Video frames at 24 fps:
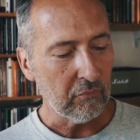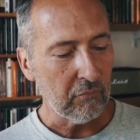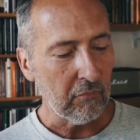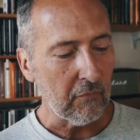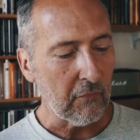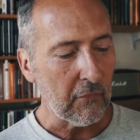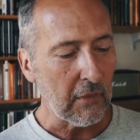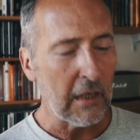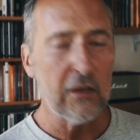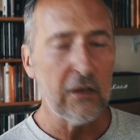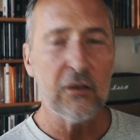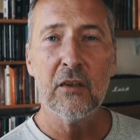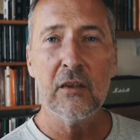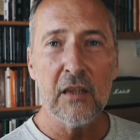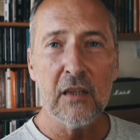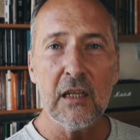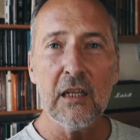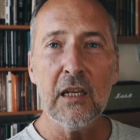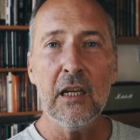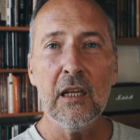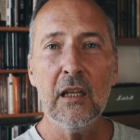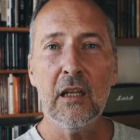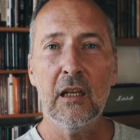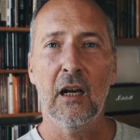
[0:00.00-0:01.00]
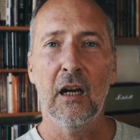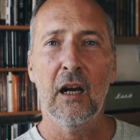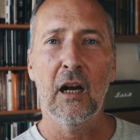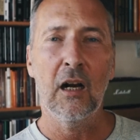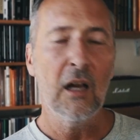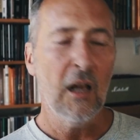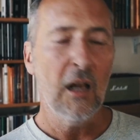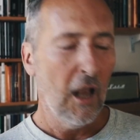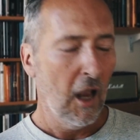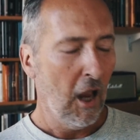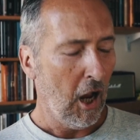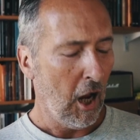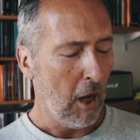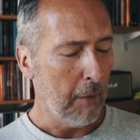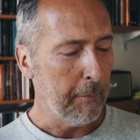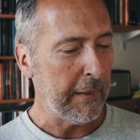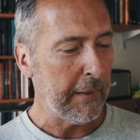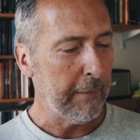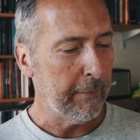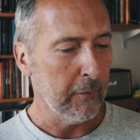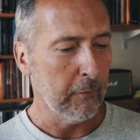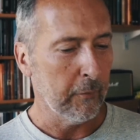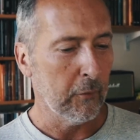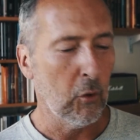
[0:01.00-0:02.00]
And so they, here they are. I
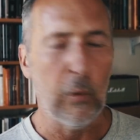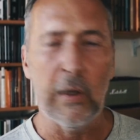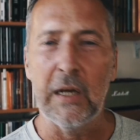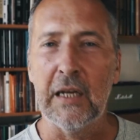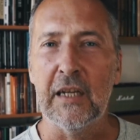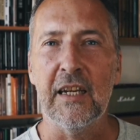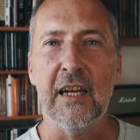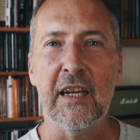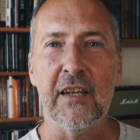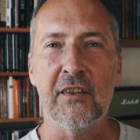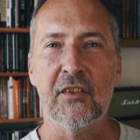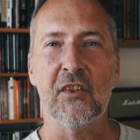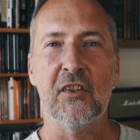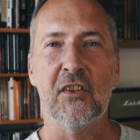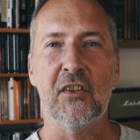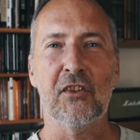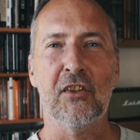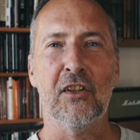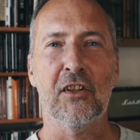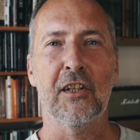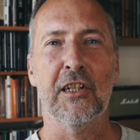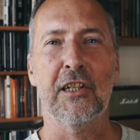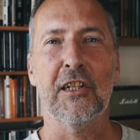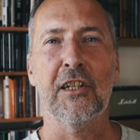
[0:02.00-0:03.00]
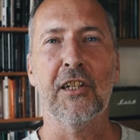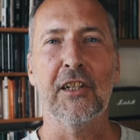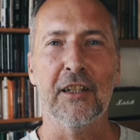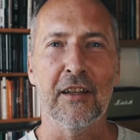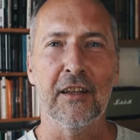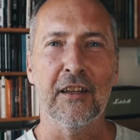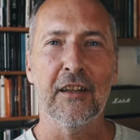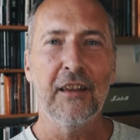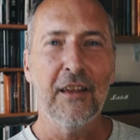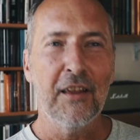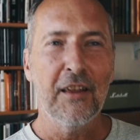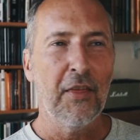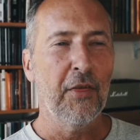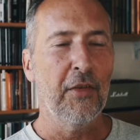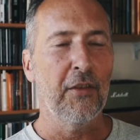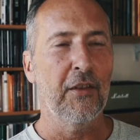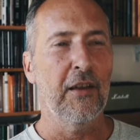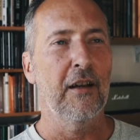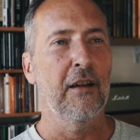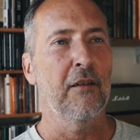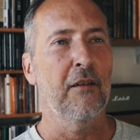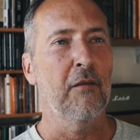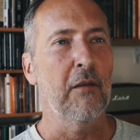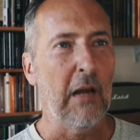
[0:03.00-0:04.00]
make them quick. Yes, this is like a,
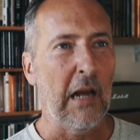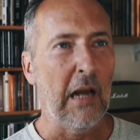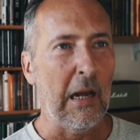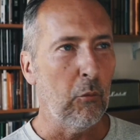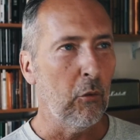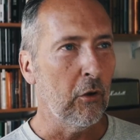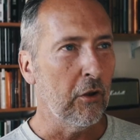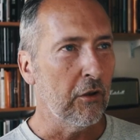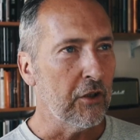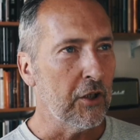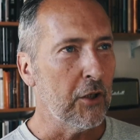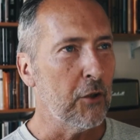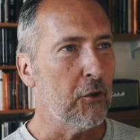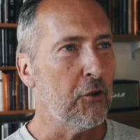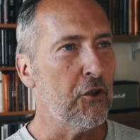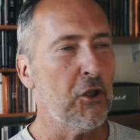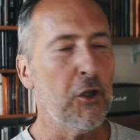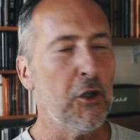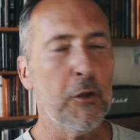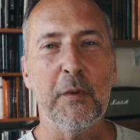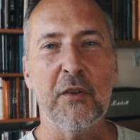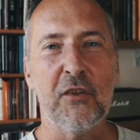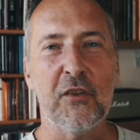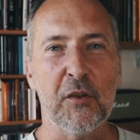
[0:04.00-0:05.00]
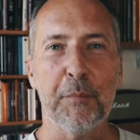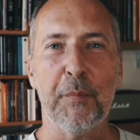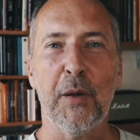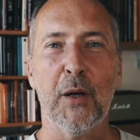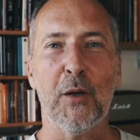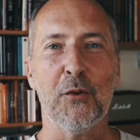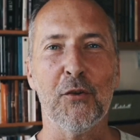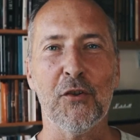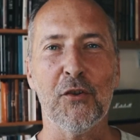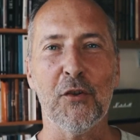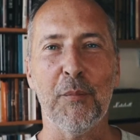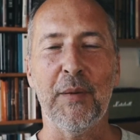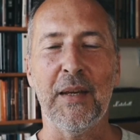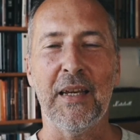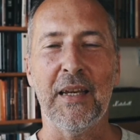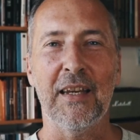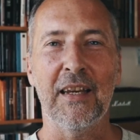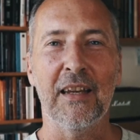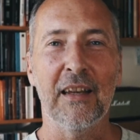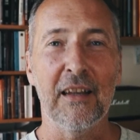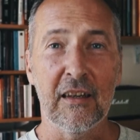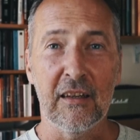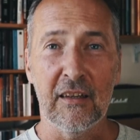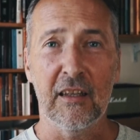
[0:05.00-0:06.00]
uh, what YouTube is supposed to
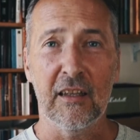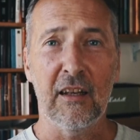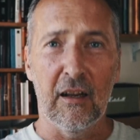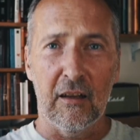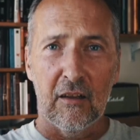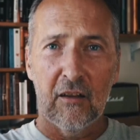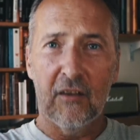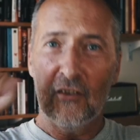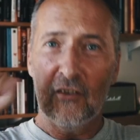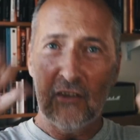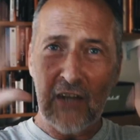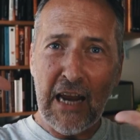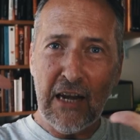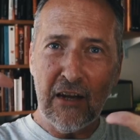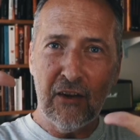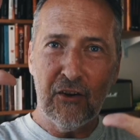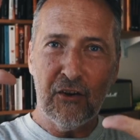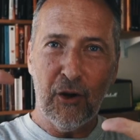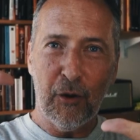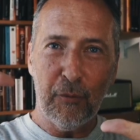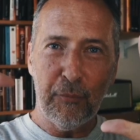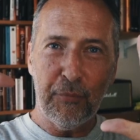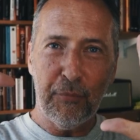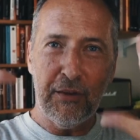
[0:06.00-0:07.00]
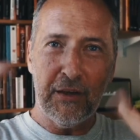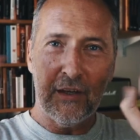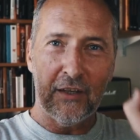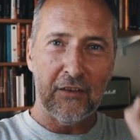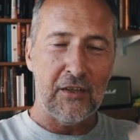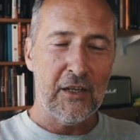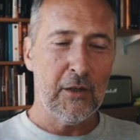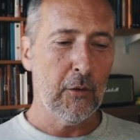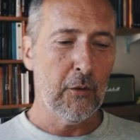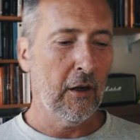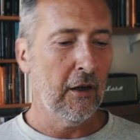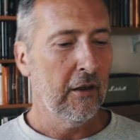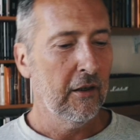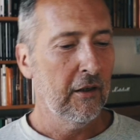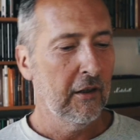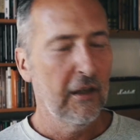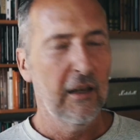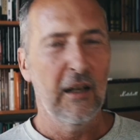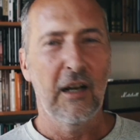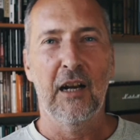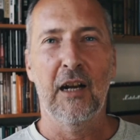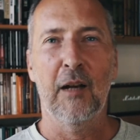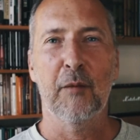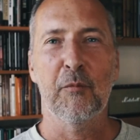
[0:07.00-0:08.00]
be. You know, 10 top things. Here you are.
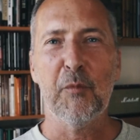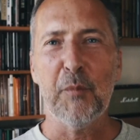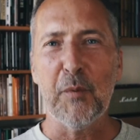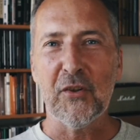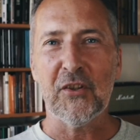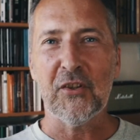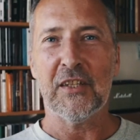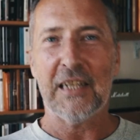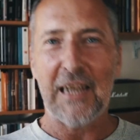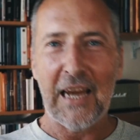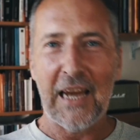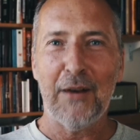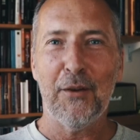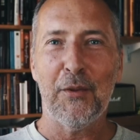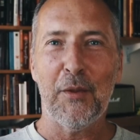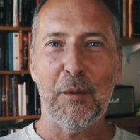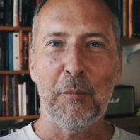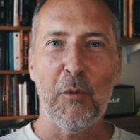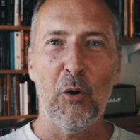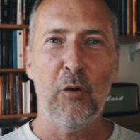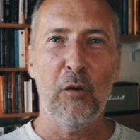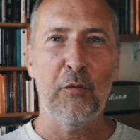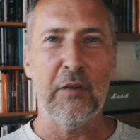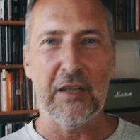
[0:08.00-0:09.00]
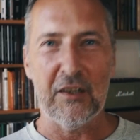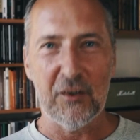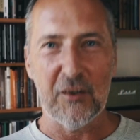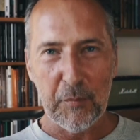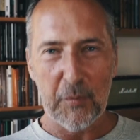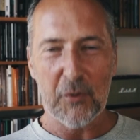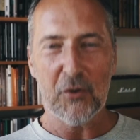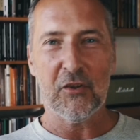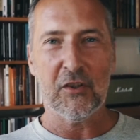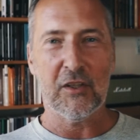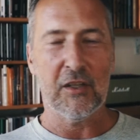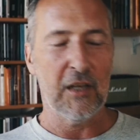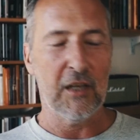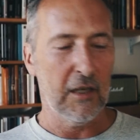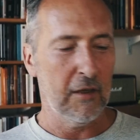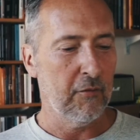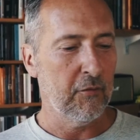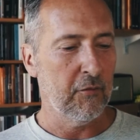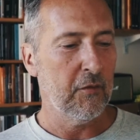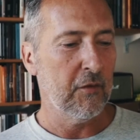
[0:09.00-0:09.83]
I'm supposed to count them off and it's supposed to kind of